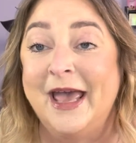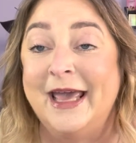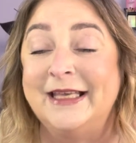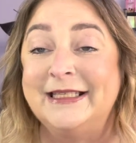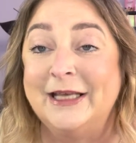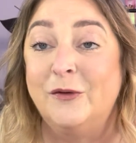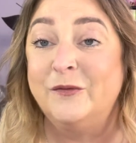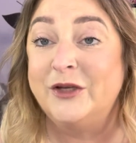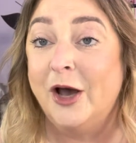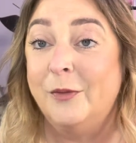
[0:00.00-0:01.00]
a
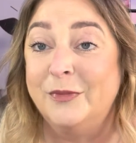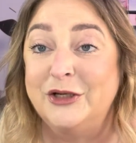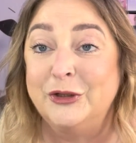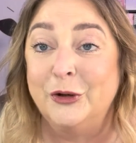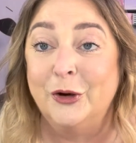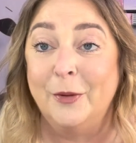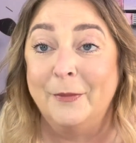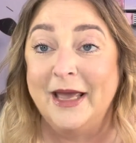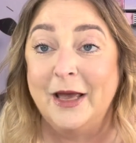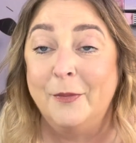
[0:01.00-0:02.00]
self-taught mature
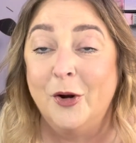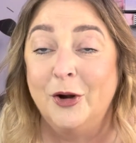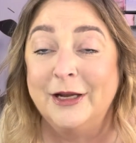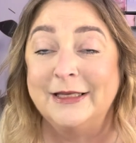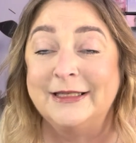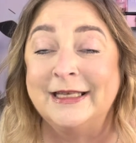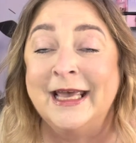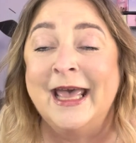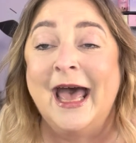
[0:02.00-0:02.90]
makeup artist.